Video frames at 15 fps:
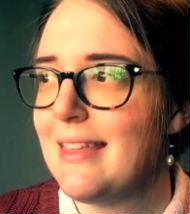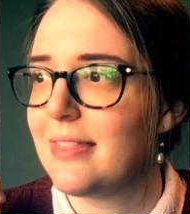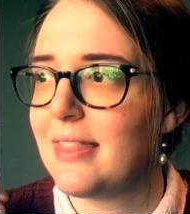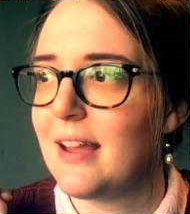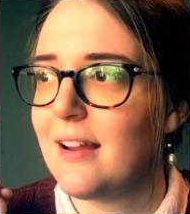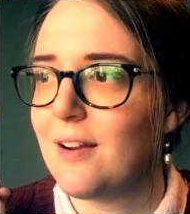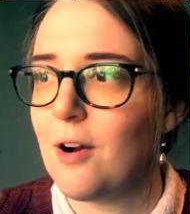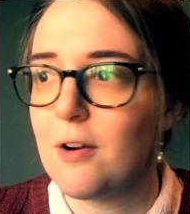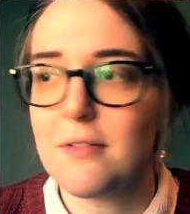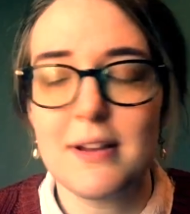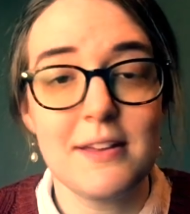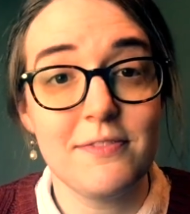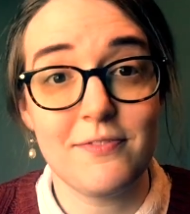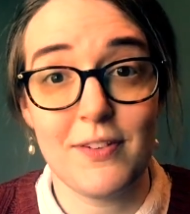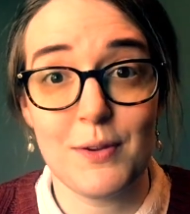They're already
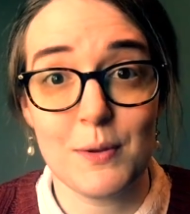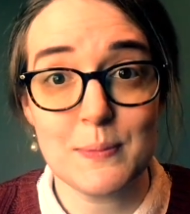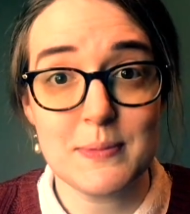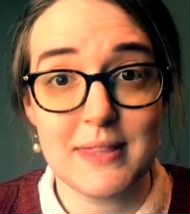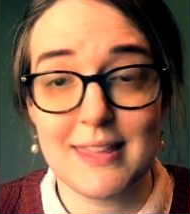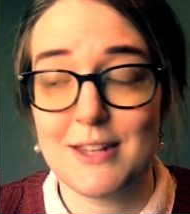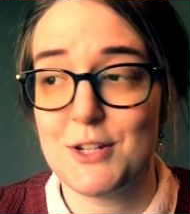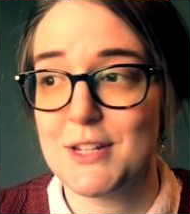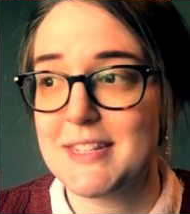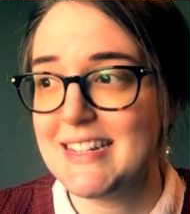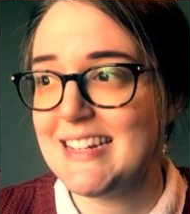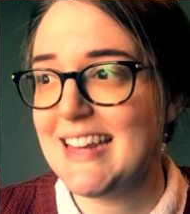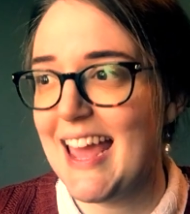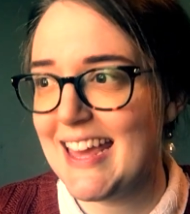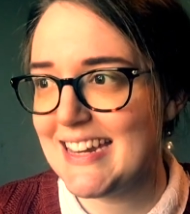filmed, they just
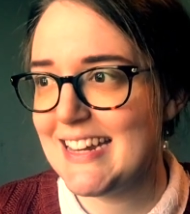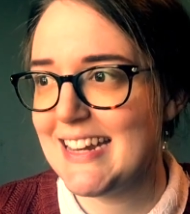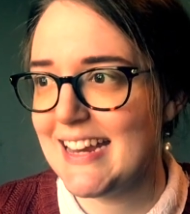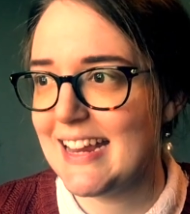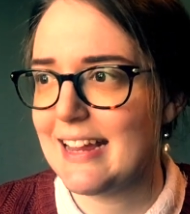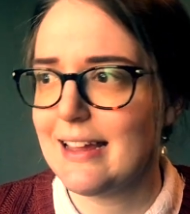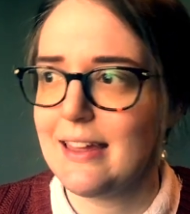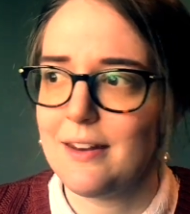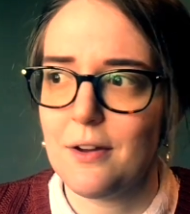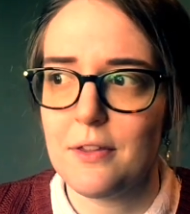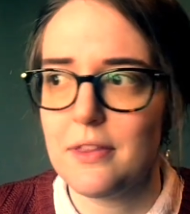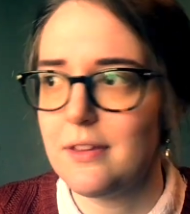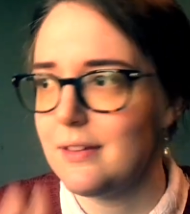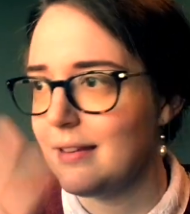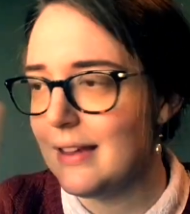need editing, and all
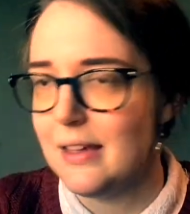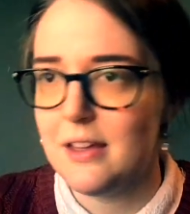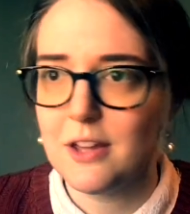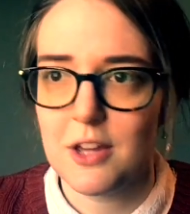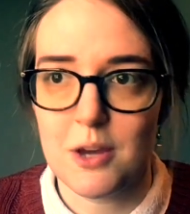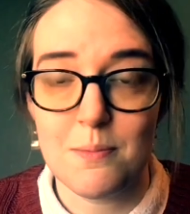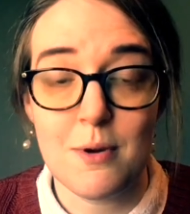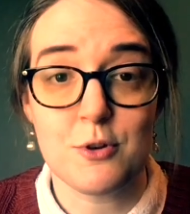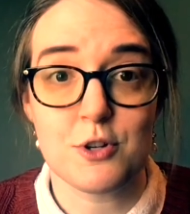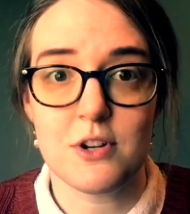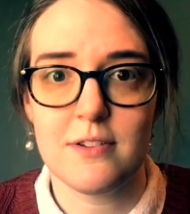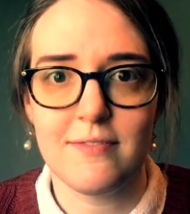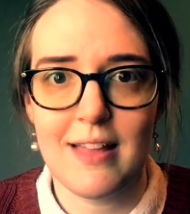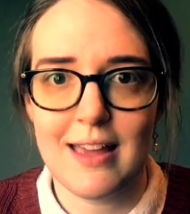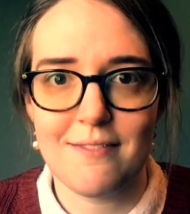the commotion
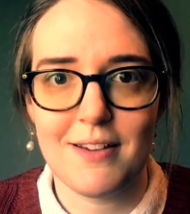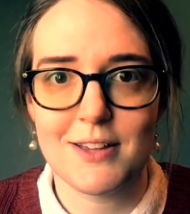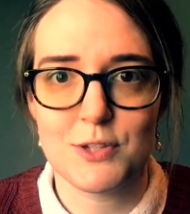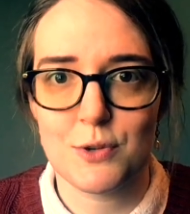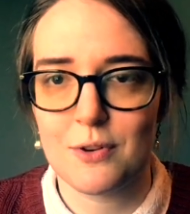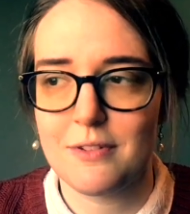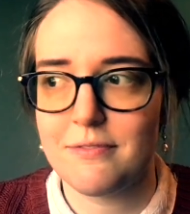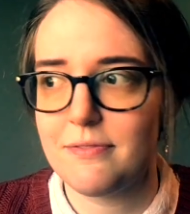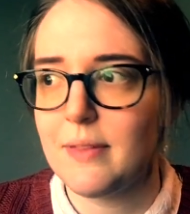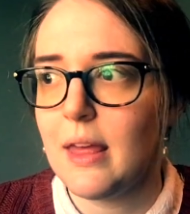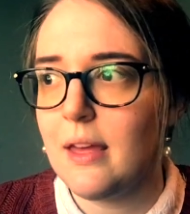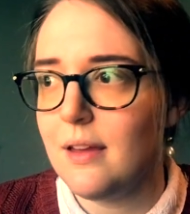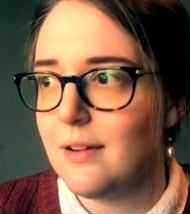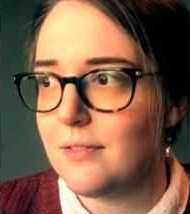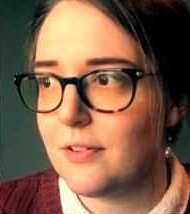of life, I sort of
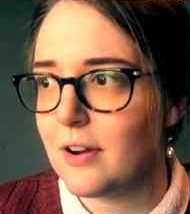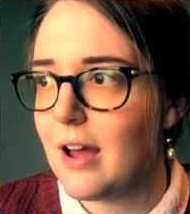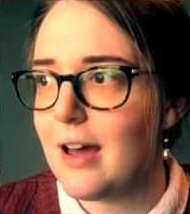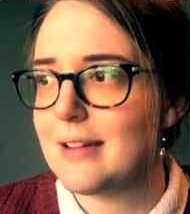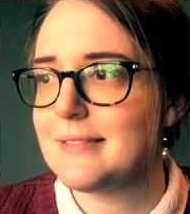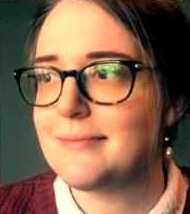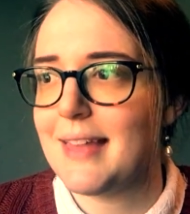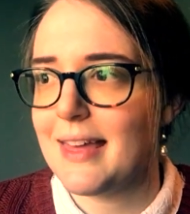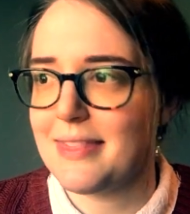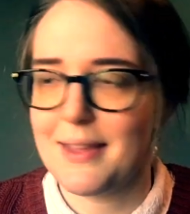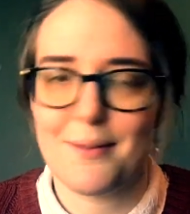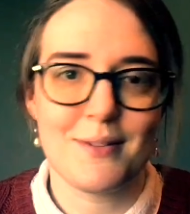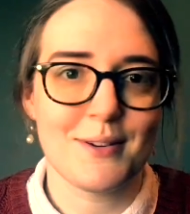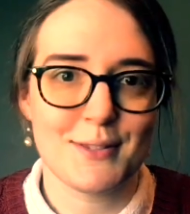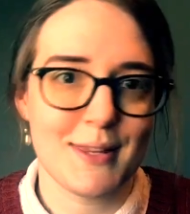forgot that
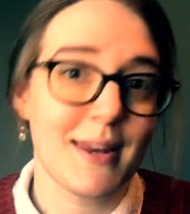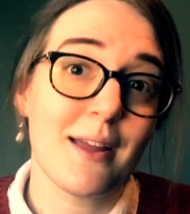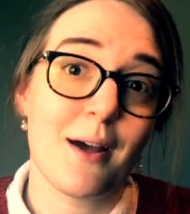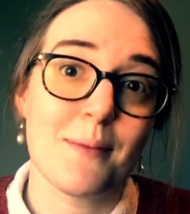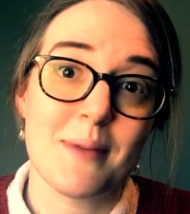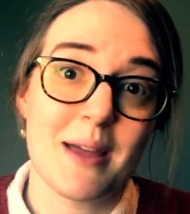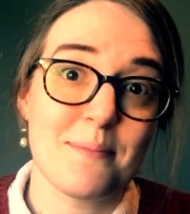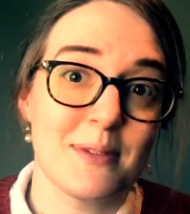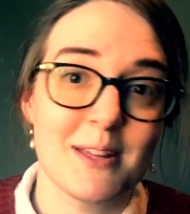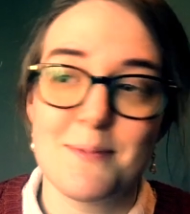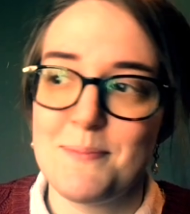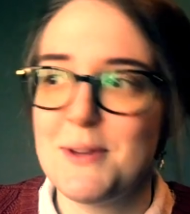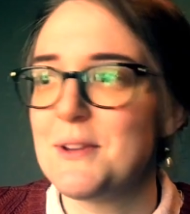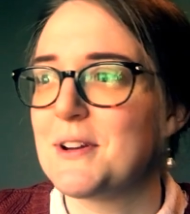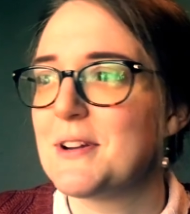they were sitting on my
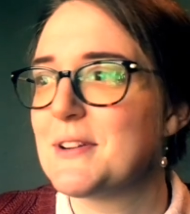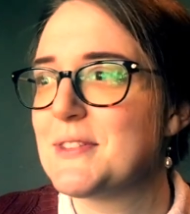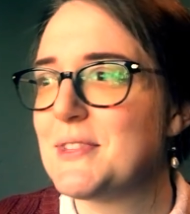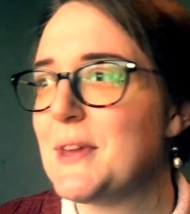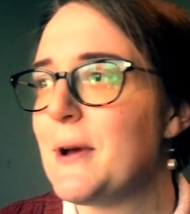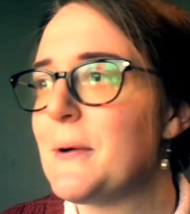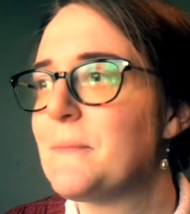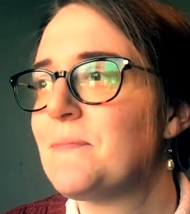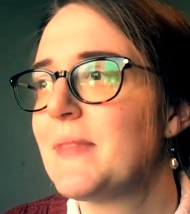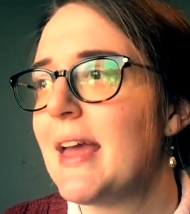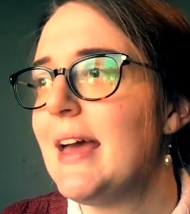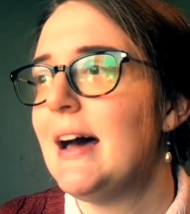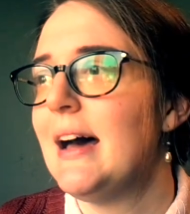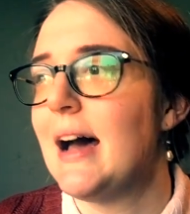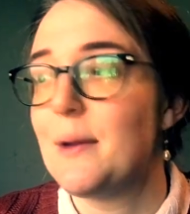computer. So
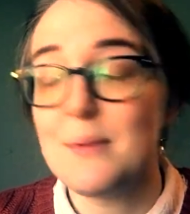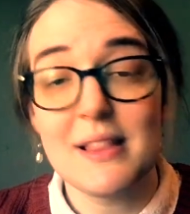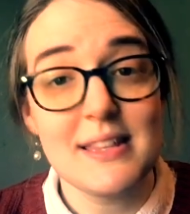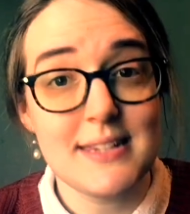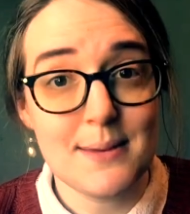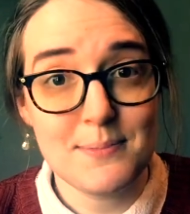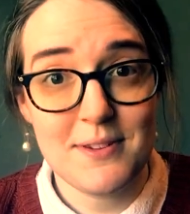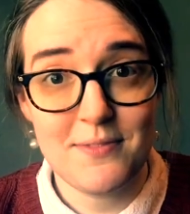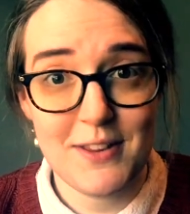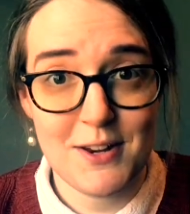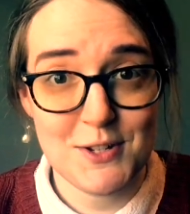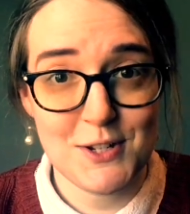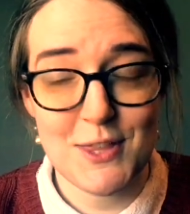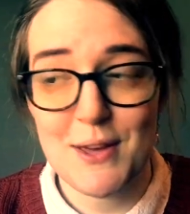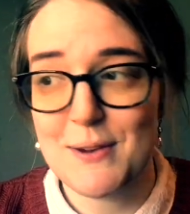I will attempt to
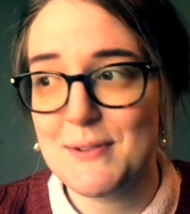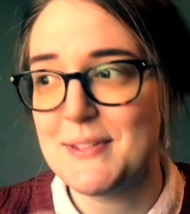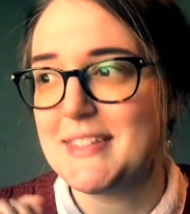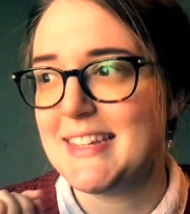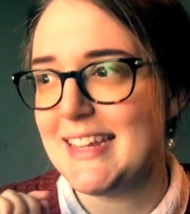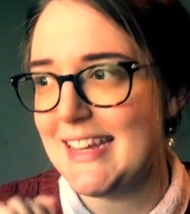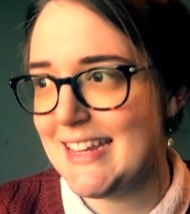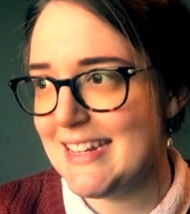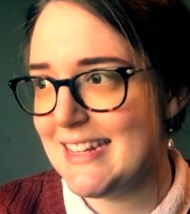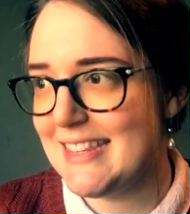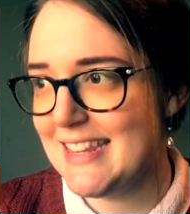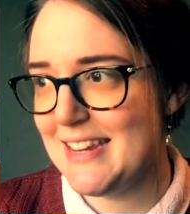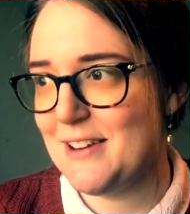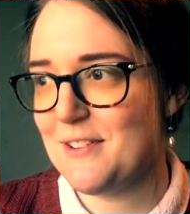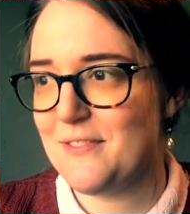finish those in
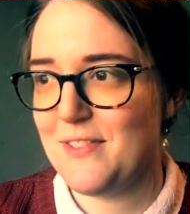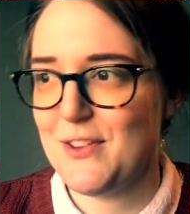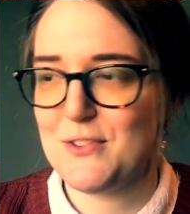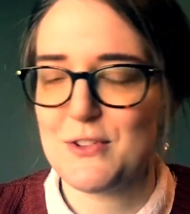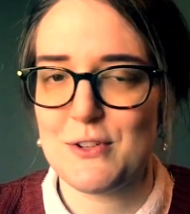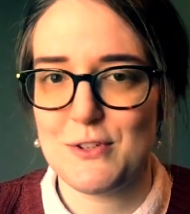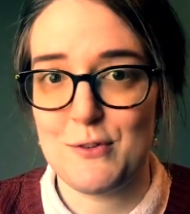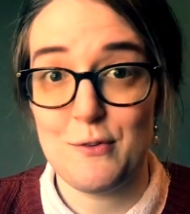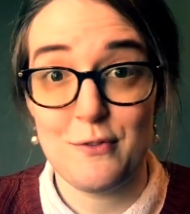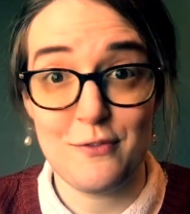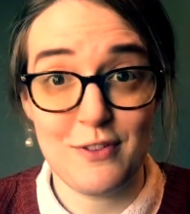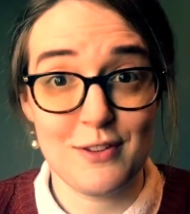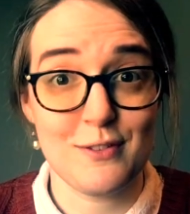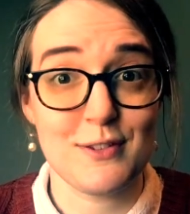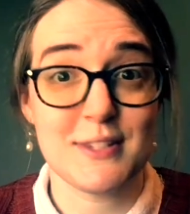the near future to
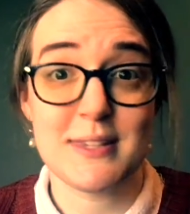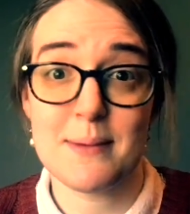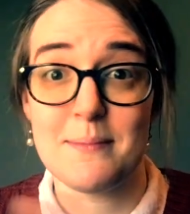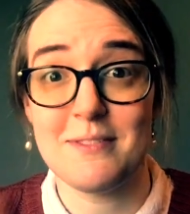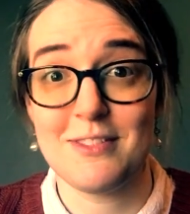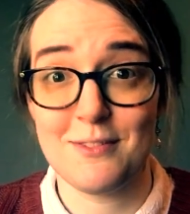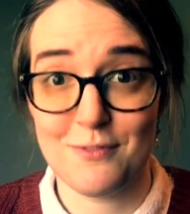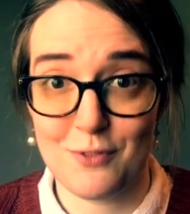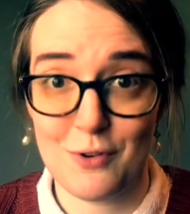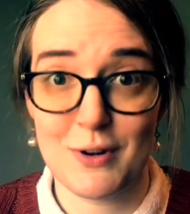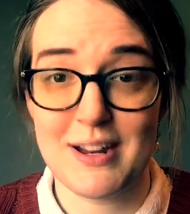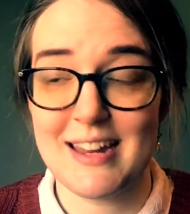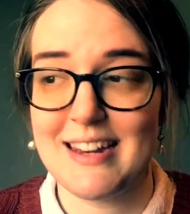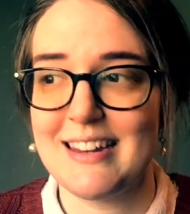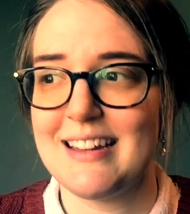fill some of the
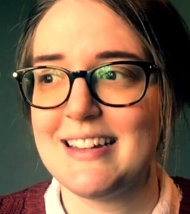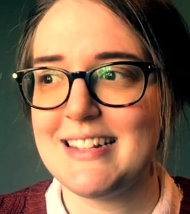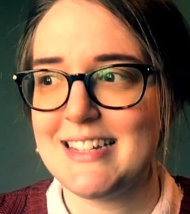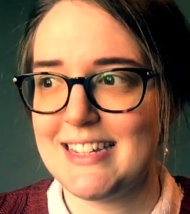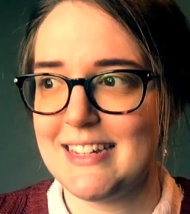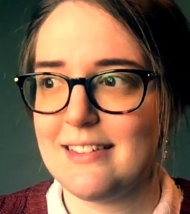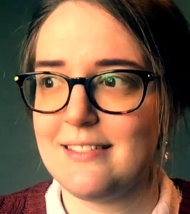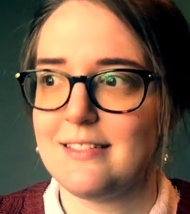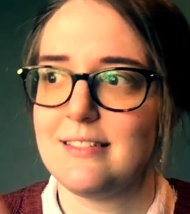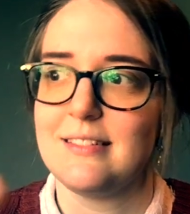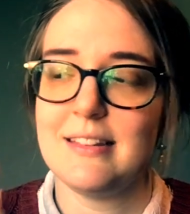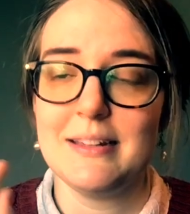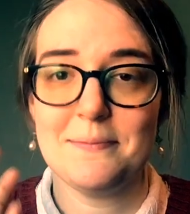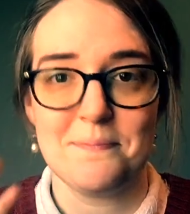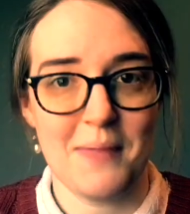void until
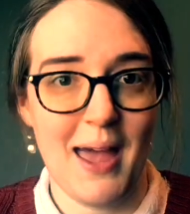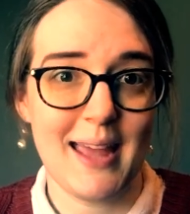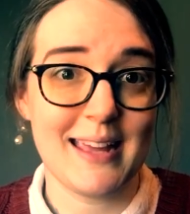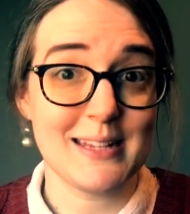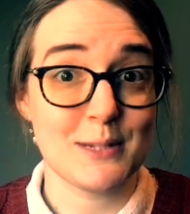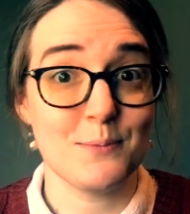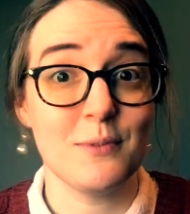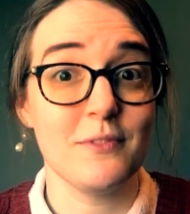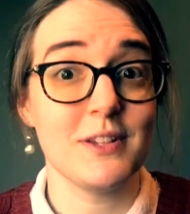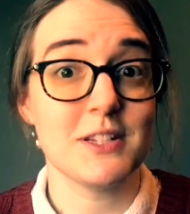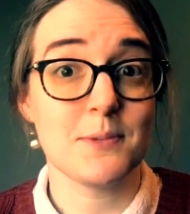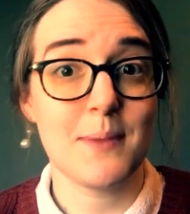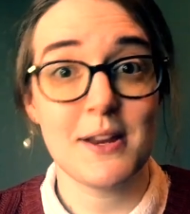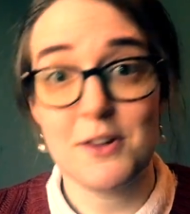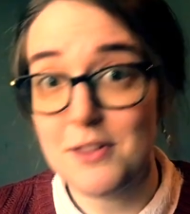I get to move
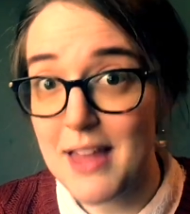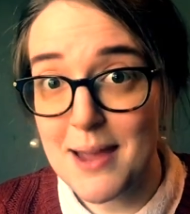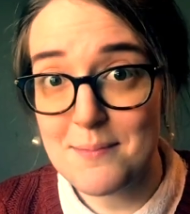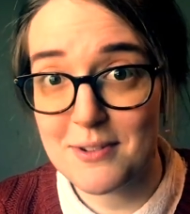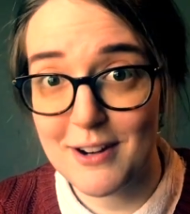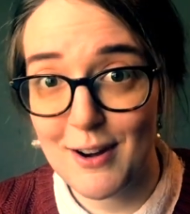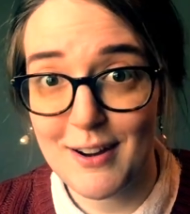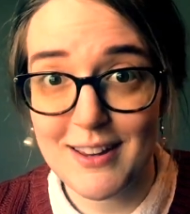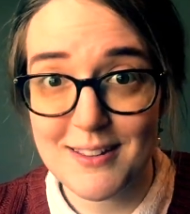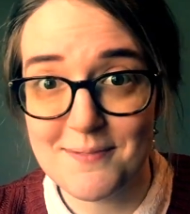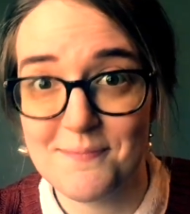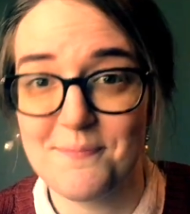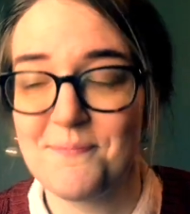into my new library.